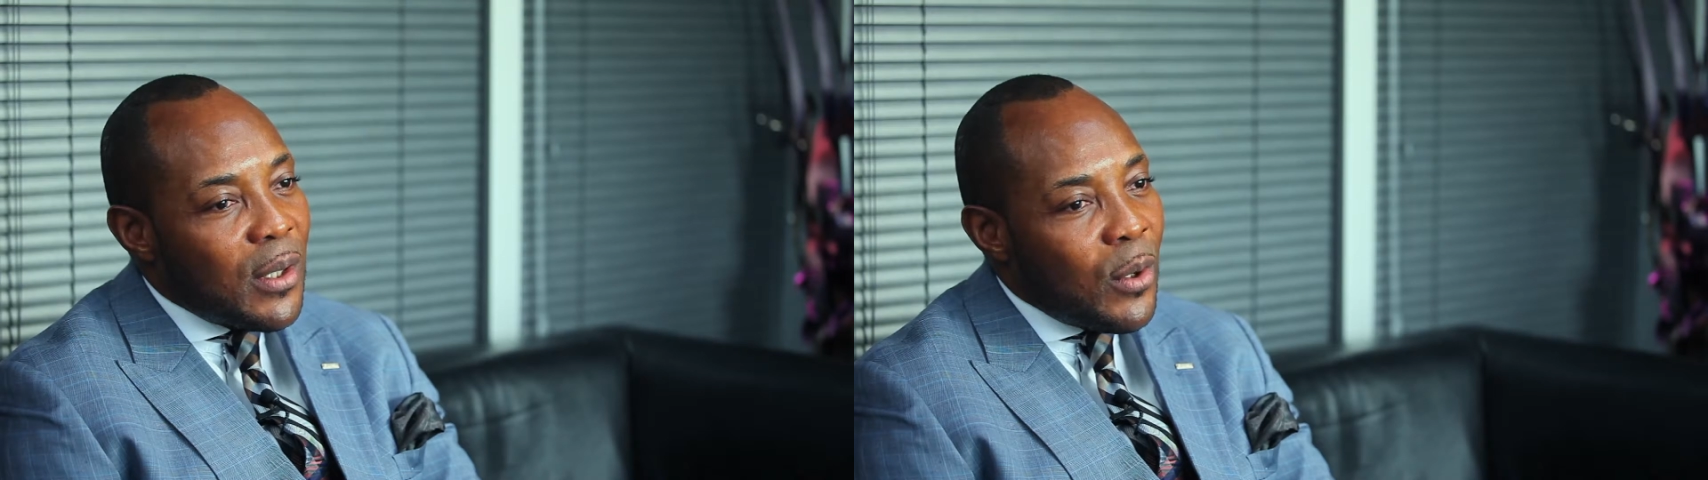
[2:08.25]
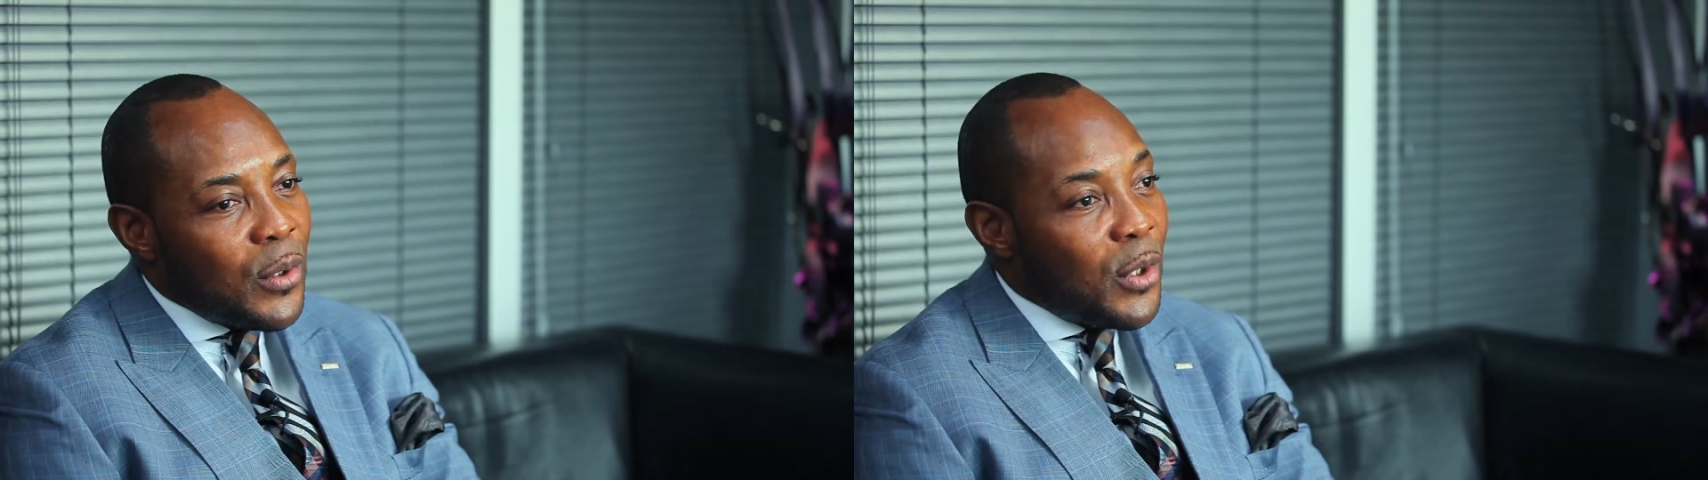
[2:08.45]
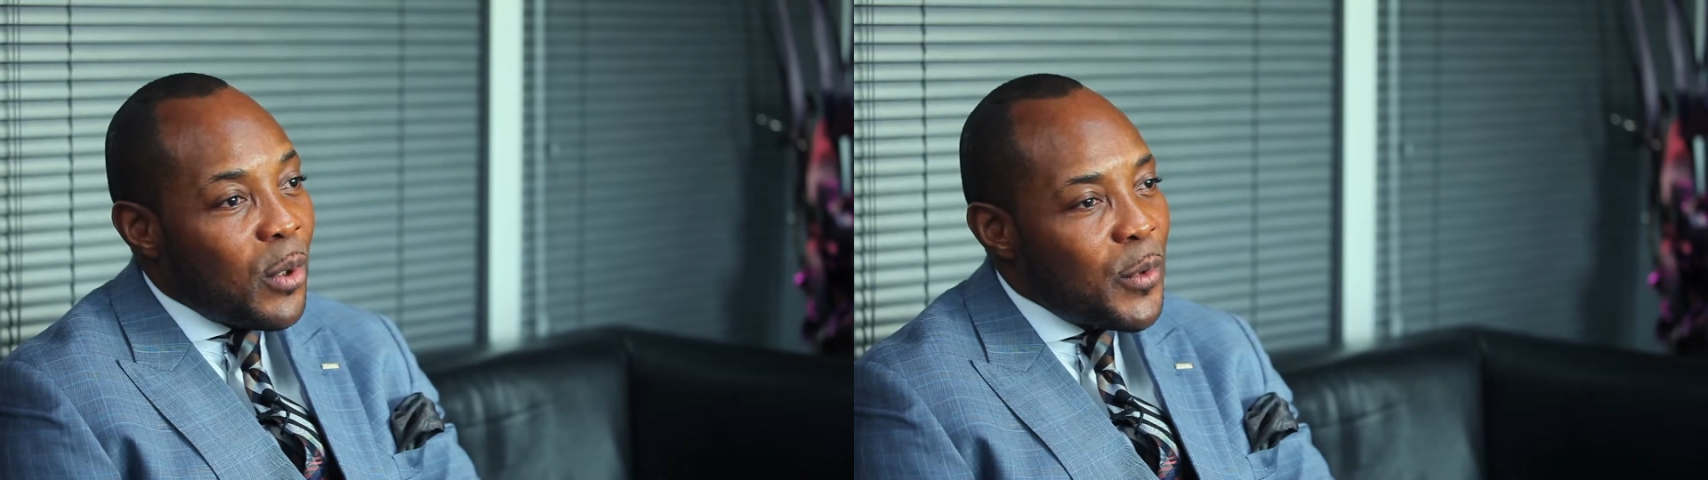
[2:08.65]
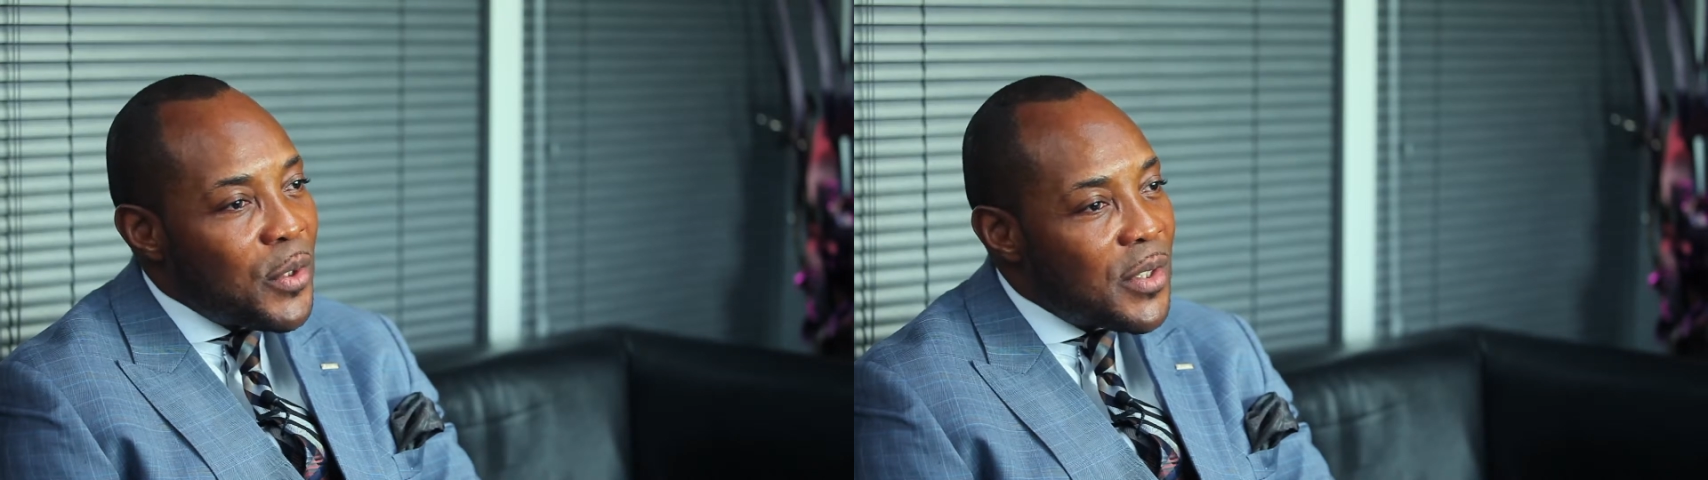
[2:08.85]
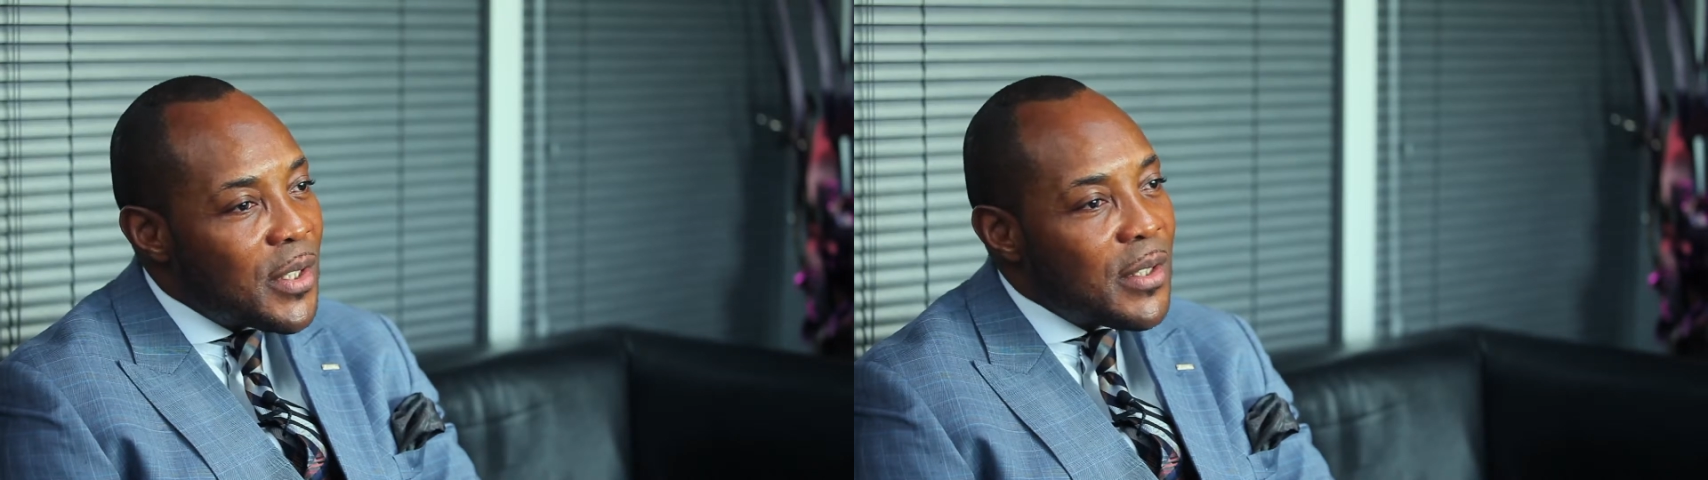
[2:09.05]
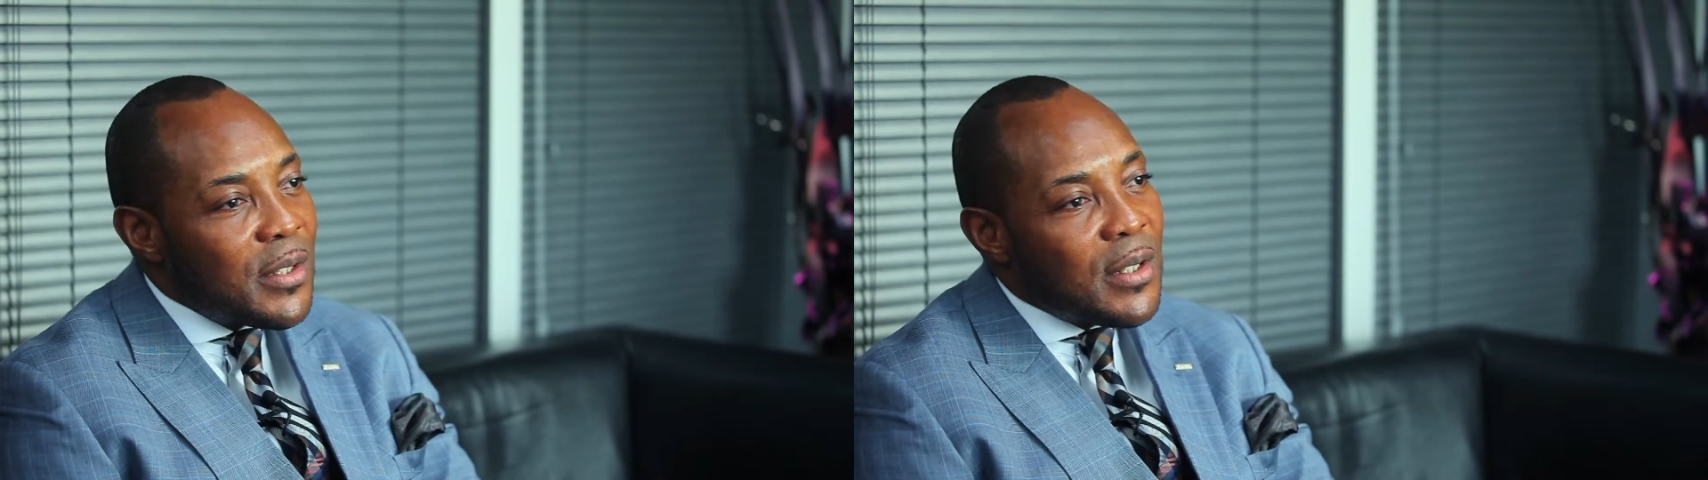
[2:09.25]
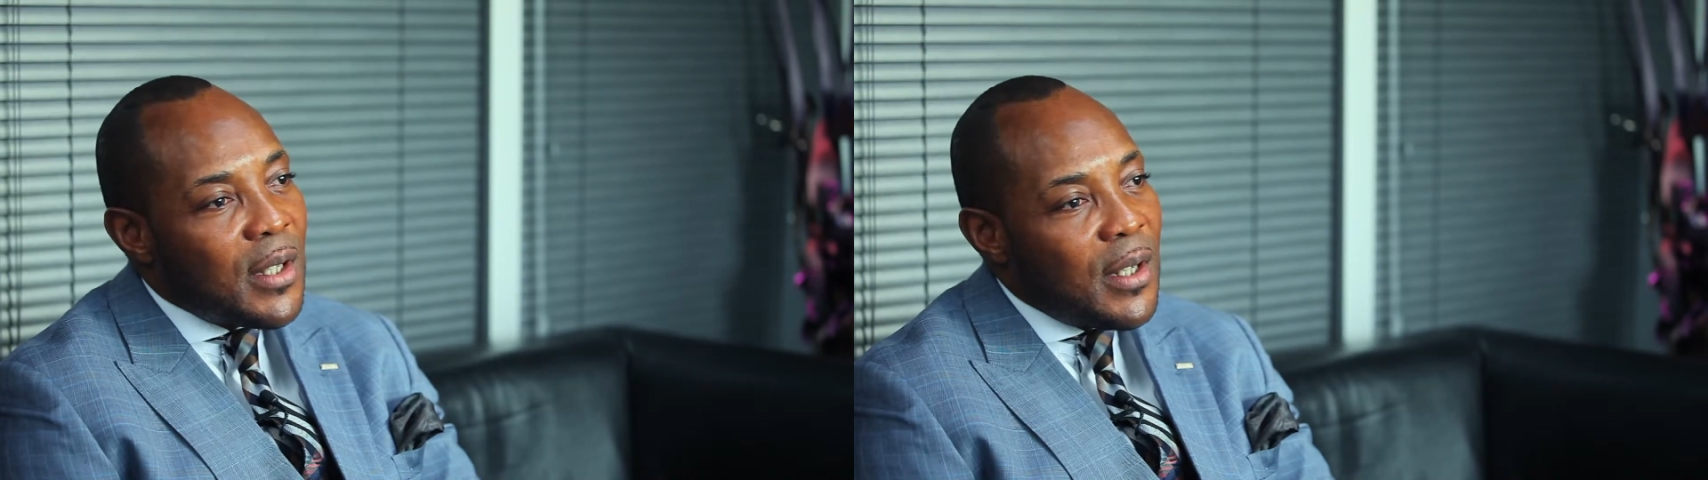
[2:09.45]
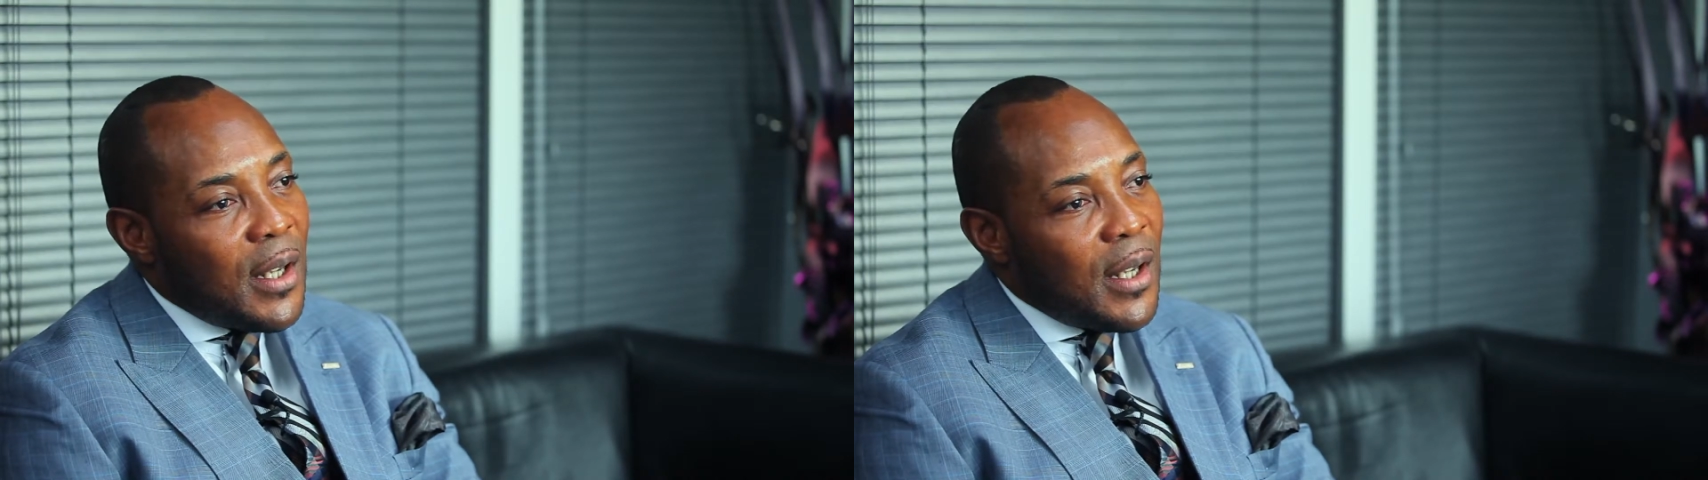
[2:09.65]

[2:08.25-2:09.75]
all the communities